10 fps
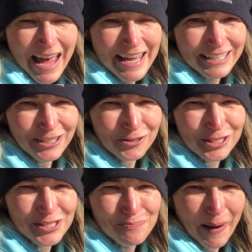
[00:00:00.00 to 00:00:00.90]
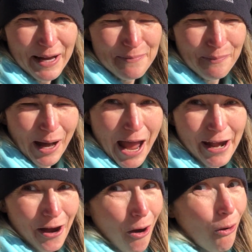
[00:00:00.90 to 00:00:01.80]
You know, despite my
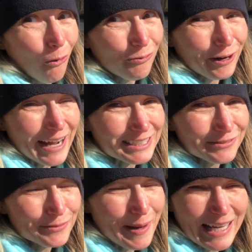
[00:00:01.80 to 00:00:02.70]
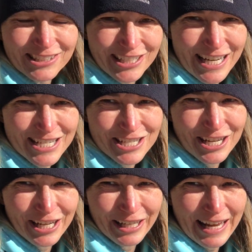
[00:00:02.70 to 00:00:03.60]
overactive
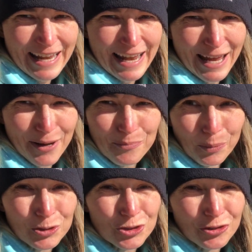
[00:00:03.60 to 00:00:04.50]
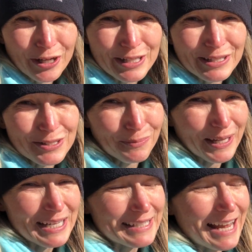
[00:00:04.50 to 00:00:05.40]
imagination and portraying this
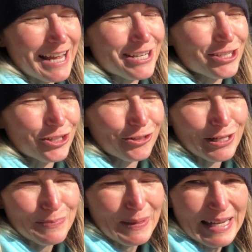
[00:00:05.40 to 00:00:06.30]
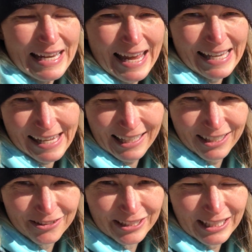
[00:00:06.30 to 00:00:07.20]
place as creepy and
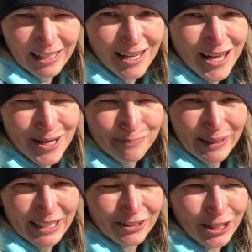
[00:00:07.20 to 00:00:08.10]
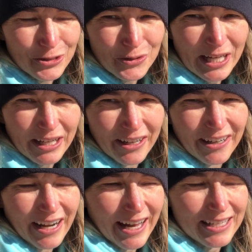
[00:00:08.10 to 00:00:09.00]
eerie, being alone here
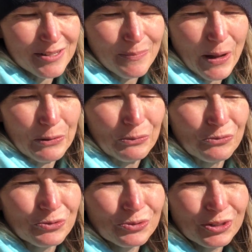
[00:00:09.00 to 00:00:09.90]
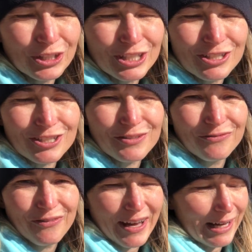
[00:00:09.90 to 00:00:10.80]
has been really just
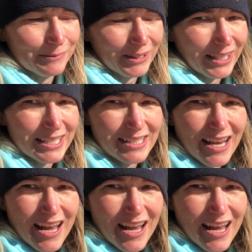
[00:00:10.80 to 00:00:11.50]
fabulous.